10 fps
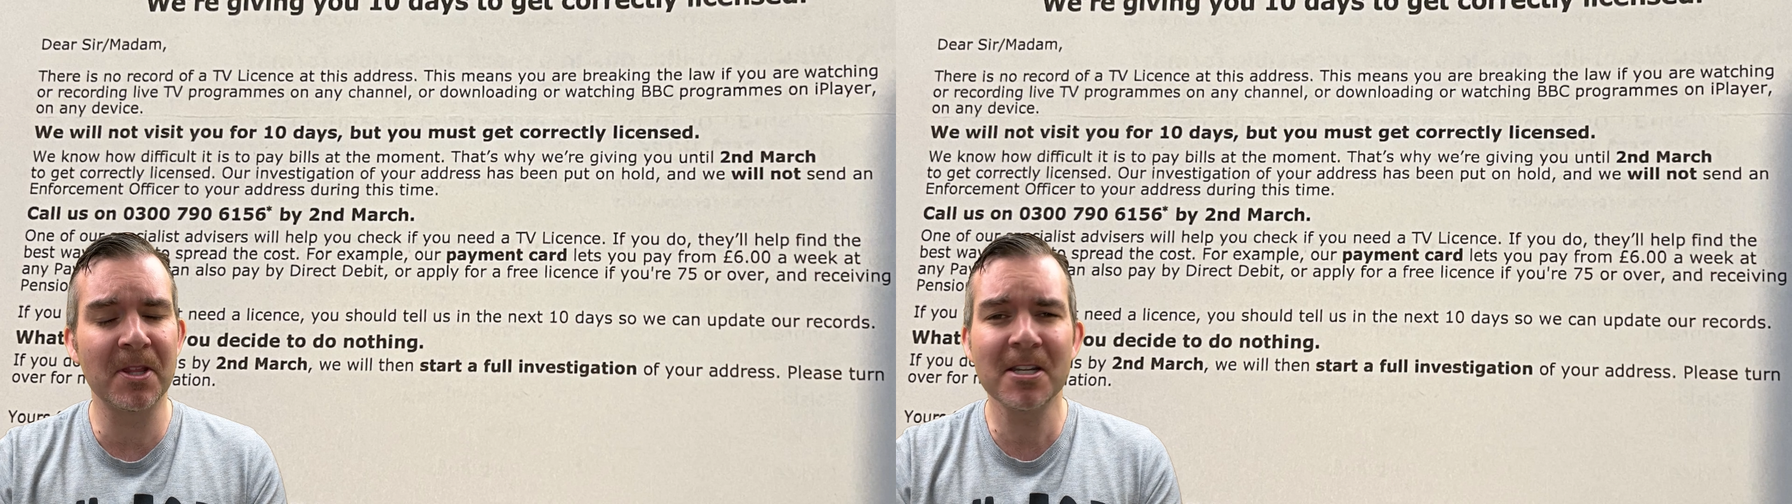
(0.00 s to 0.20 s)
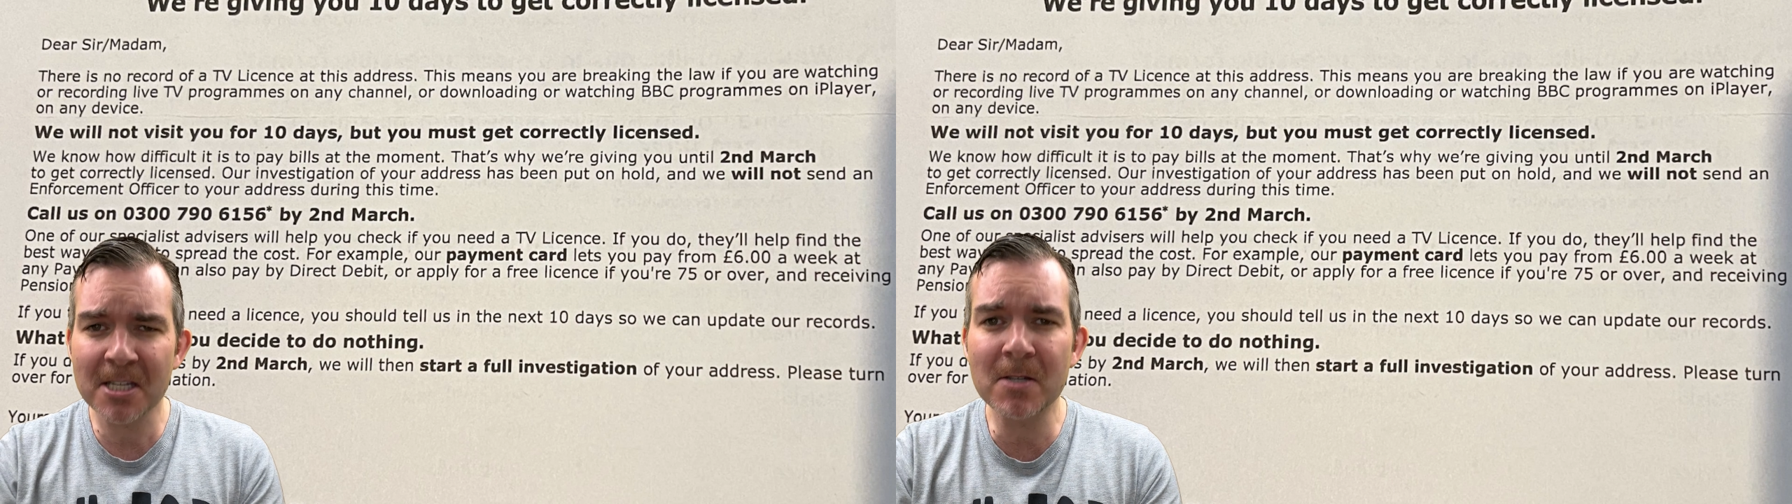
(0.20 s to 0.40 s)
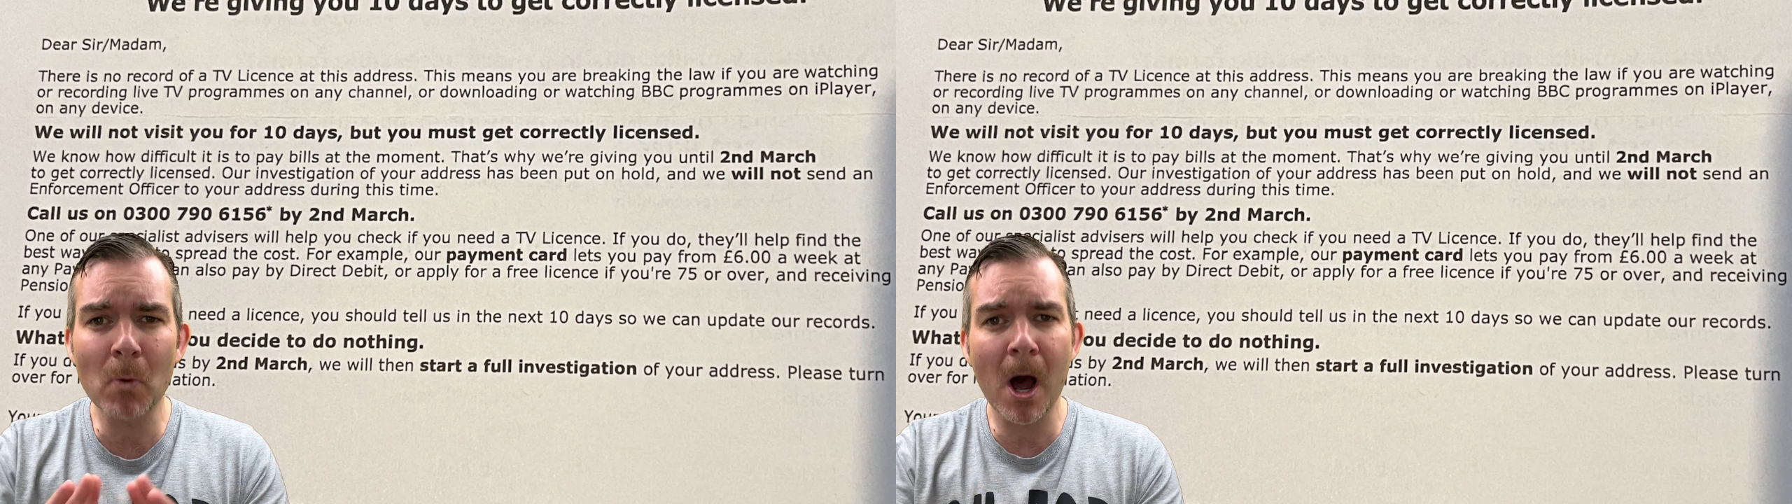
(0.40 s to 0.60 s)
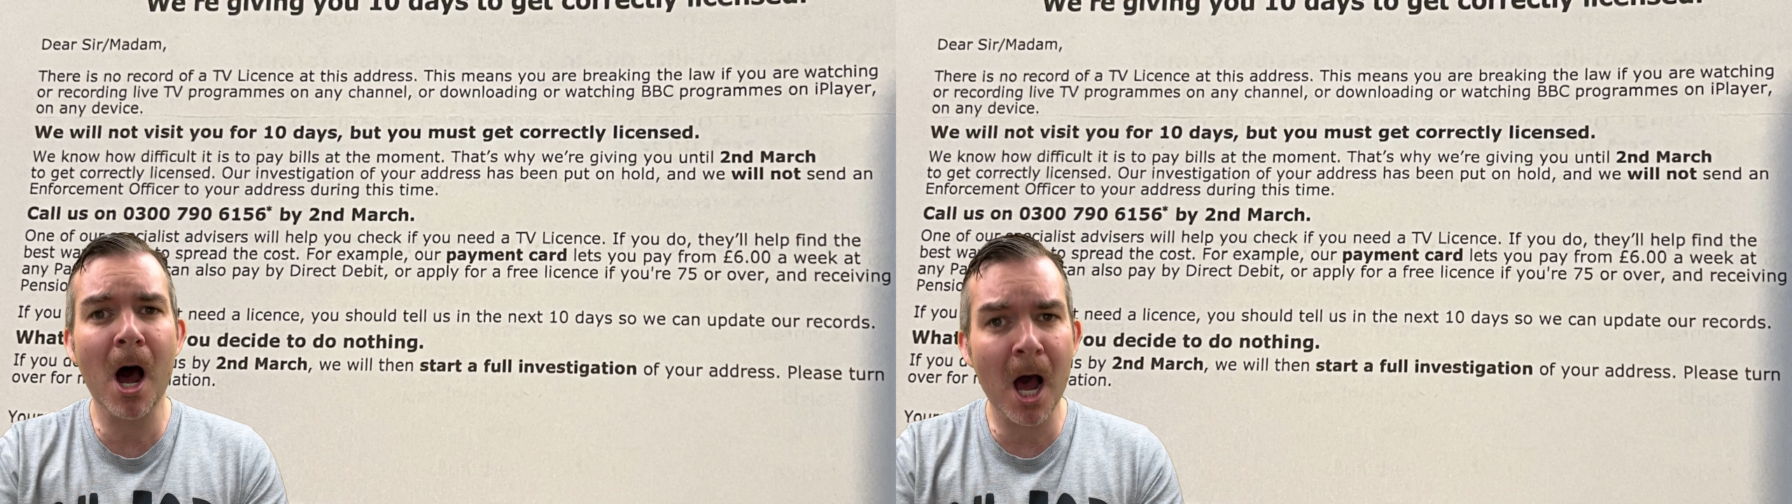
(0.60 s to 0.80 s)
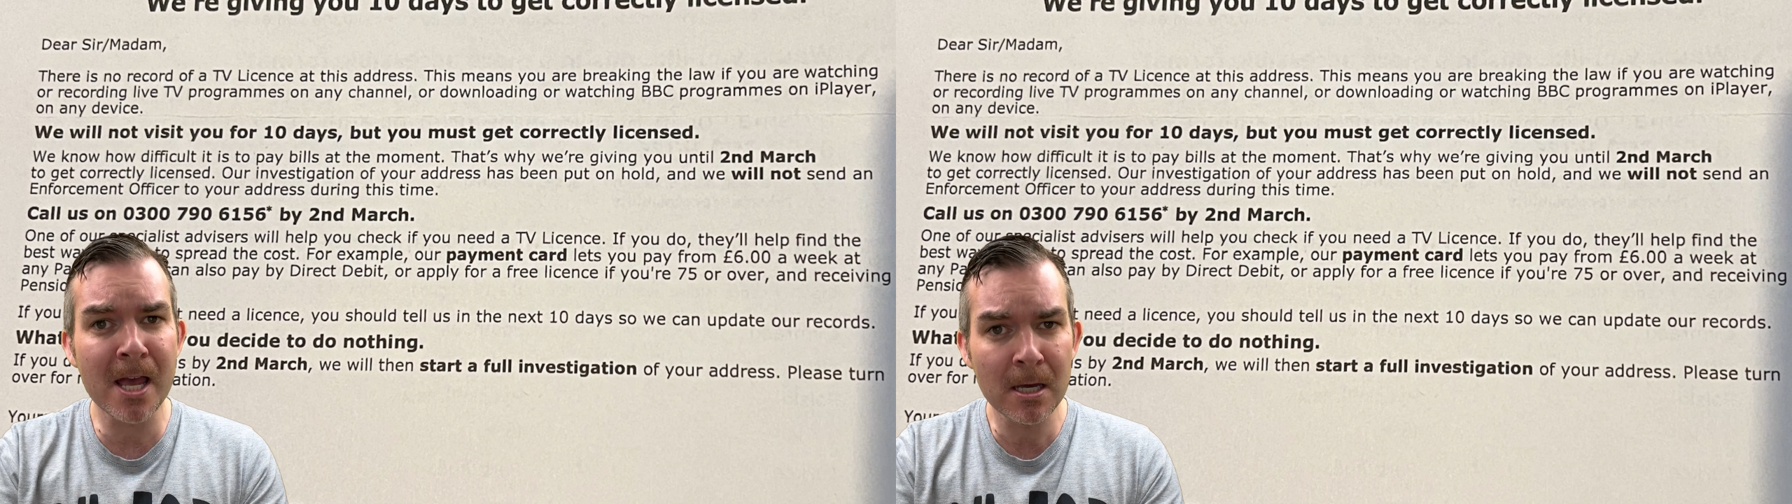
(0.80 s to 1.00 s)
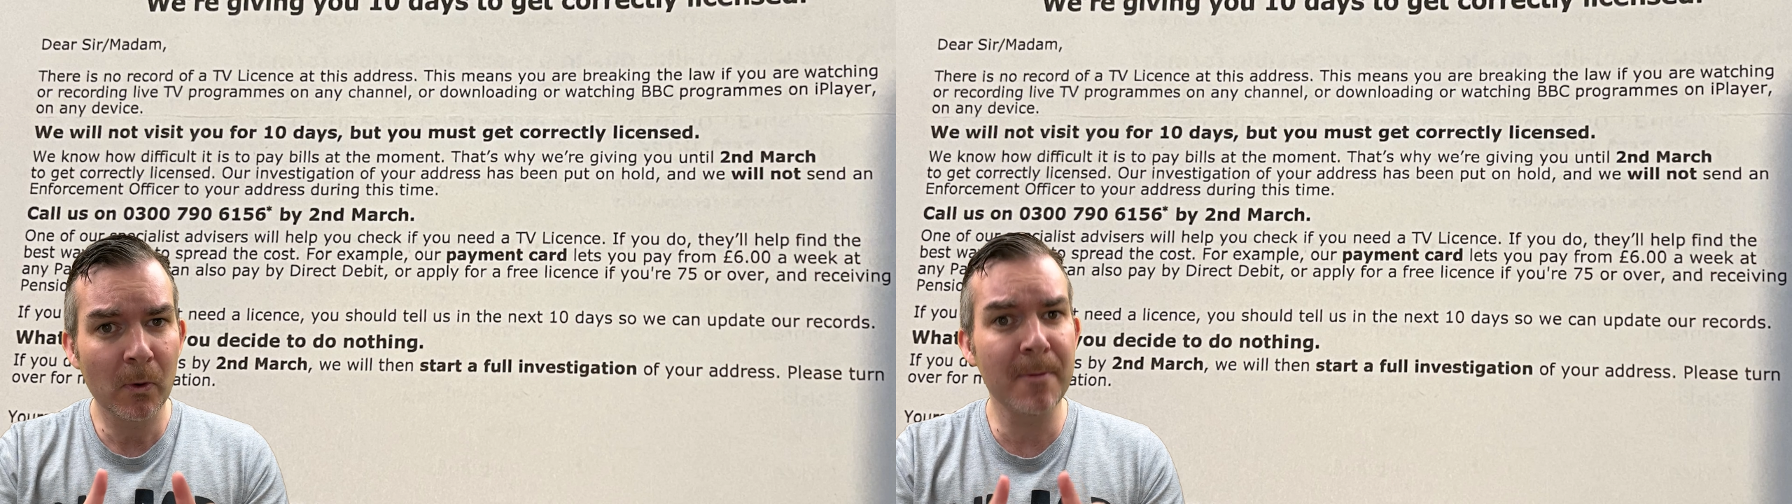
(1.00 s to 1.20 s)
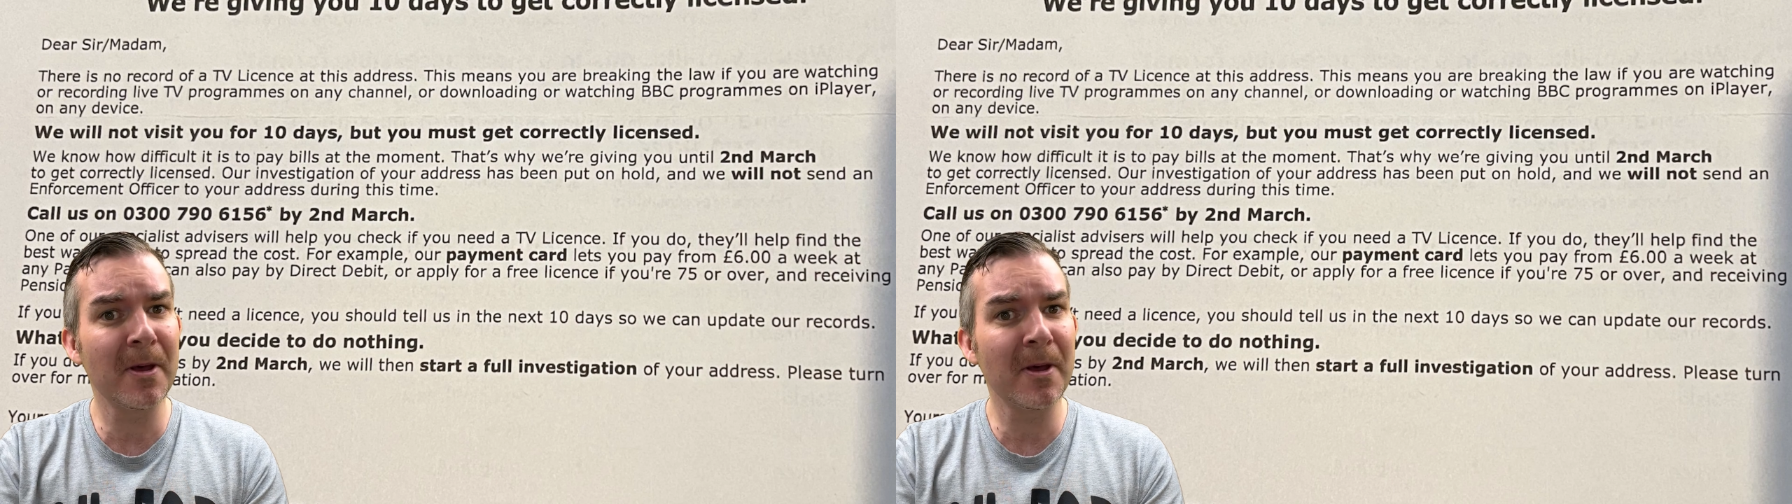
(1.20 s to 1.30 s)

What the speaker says: This is why we're